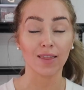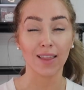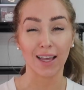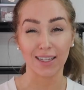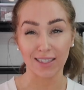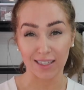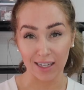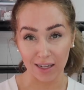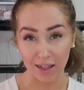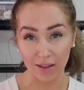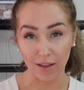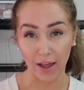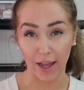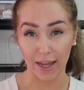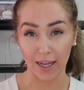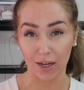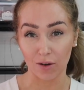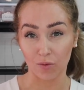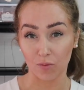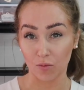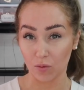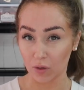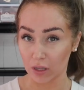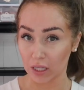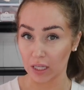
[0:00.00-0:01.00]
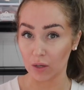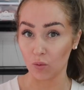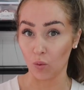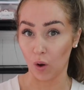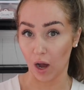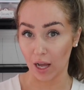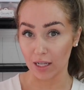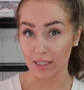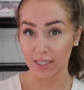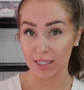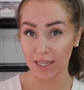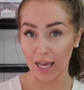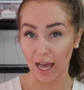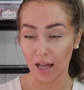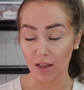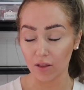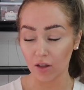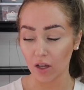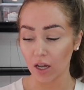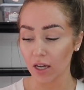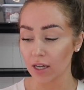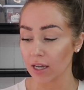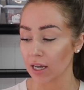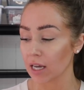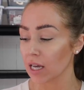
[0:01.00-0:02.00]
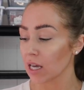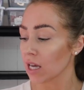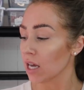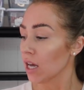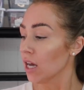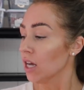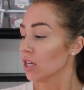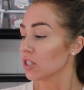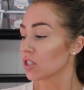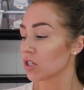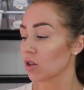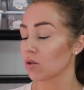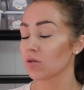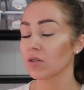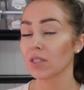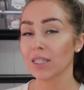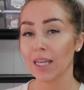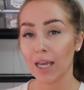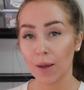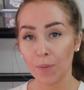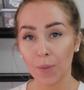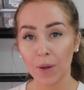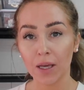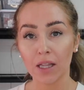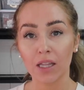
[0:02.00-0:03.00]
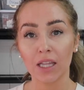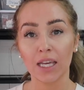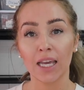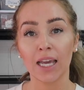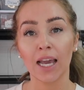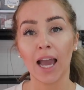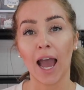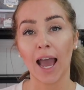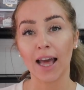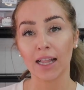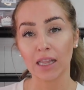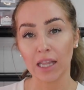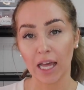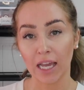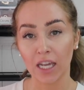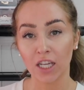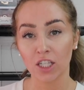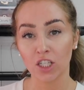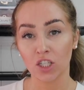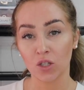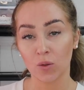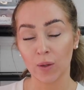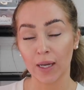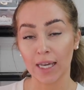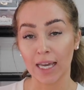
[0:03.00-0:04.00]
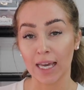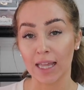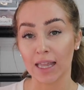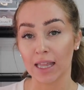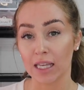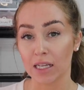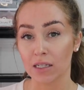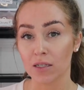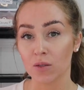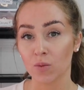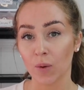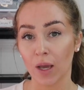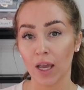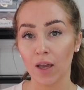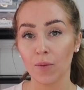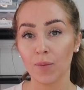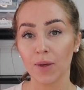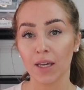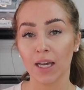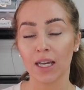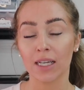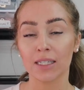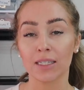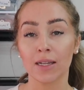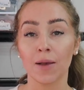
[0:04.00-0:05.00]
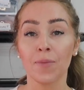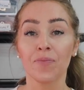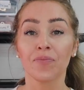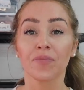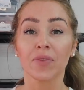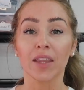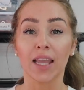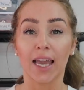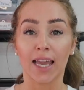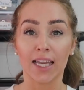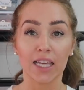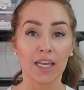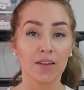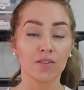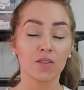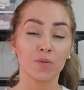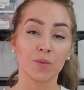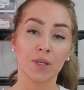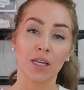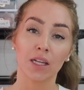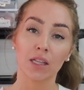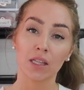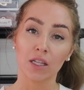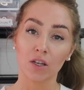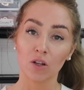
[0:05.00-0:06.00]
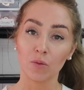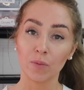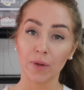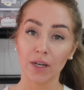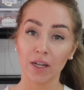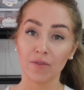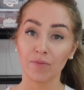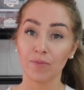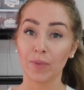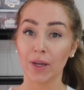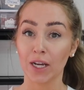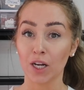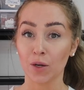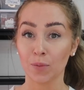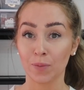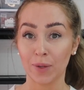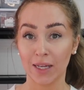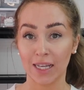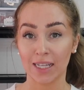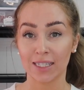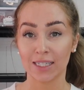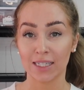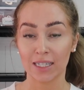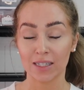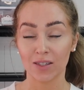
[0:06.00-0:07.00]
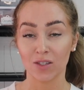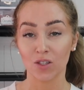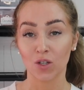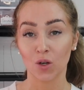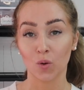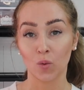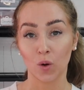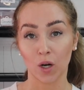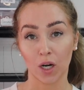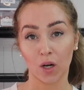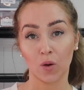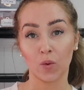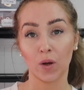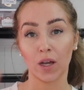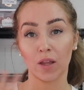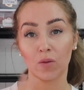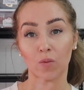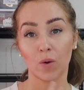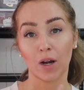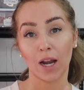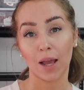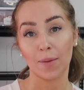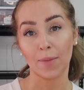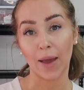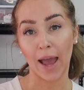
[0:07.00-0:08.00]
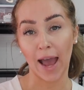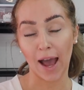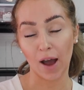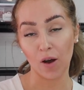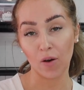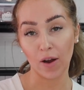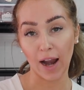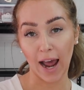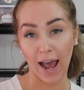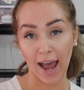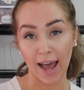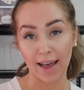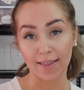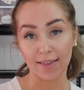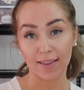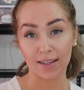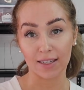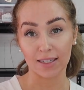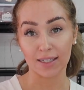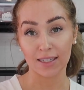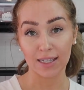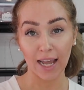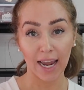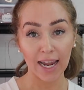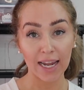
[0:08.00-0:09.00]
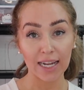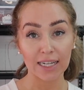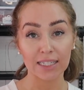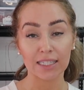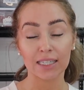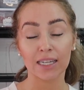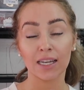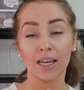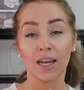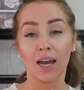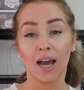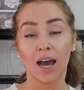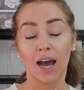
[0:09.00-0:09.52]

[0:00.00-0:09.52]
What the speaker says: unless a client really wants that look. So typically I like doing it this way because it gives me a little bit of bigger pieces to work with when I'm out at the site